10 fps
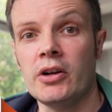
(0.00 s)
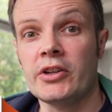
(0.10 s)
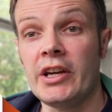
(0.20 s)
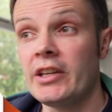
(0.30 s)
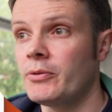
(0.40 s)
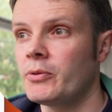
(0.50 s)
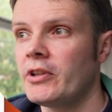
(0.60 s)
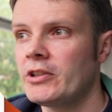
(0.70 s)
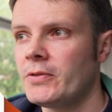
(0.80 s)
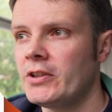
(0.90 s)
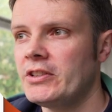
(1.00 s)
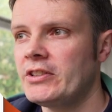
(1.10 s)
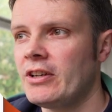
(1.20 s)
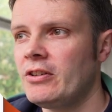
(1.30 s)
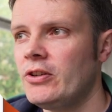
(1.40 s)
Okay, well that's finally
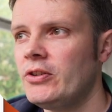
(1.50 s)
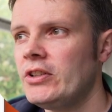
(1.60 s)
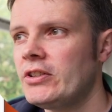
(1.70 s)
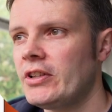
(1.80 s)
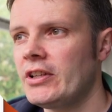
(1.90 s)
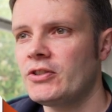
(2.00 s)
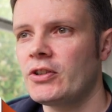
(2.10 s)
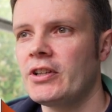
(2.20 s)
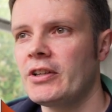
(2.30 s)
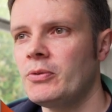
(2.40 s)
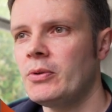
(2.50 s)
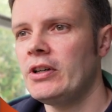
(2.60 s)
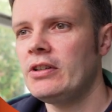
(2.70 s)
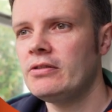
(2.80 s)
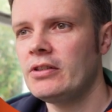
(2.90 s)
downloaded. That took a little
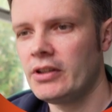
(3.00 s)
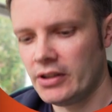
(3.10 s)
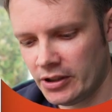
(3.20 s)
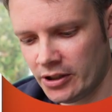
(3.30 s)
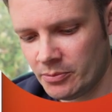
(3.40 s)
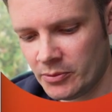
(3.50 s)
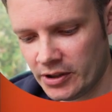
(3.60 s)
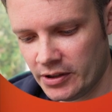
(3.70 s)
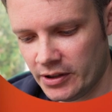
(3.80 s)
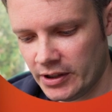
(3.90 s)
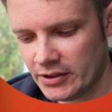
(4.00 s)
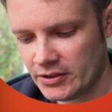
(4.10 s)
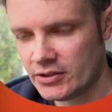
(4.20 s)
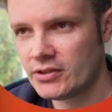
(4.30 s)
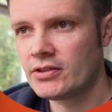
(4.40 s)
while. And
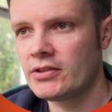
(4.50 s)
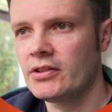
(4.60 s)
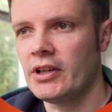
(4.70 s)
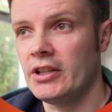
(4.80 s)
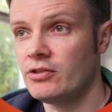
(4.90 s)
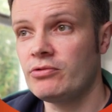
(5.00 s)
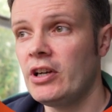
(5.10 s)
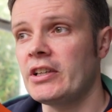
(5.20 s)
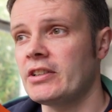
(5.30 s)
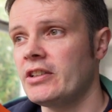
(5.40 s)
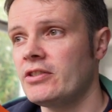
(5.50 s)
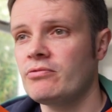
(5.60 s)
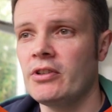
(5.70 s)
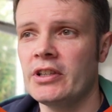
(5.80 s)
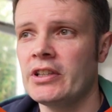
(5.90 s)
it's running. It's
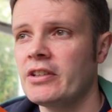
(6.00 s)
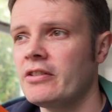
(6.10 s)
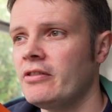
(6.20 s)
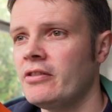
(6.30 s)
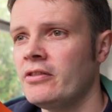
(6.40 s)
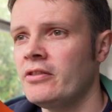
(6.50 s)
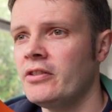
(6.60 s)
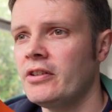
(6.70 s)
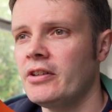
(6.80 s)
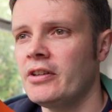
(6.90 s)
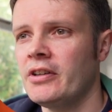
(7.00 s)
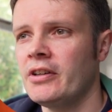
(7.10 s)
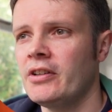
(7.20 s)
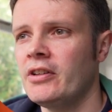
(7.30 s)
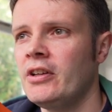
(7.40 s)
running on
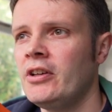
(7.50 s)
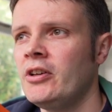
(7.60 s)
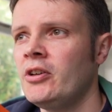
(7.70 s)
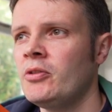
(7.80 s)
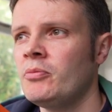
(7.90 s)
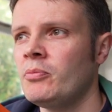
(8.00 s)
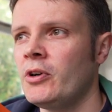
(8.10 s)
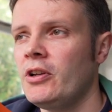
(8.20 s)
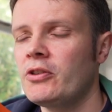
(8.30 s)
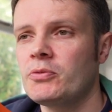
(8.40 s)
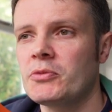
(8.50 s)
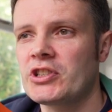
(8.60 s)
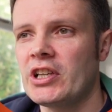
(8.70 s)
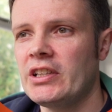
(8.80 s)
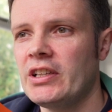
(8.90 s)
my local
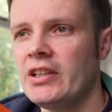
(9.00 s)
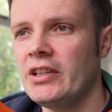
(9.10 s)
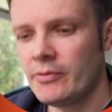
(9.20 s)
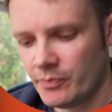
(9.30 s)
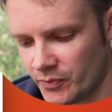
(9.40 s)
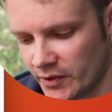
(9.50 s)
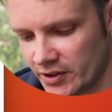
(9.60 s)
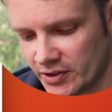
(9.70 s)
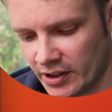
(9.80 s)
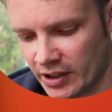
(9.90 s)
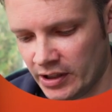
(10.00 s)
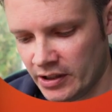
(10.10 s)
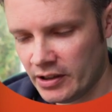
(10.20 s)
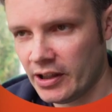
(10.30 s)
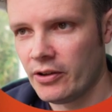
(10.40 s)
machine here. Let's say
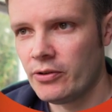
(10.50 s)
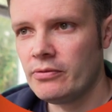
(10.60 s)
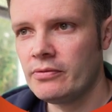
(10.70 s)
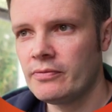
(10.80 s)
hello.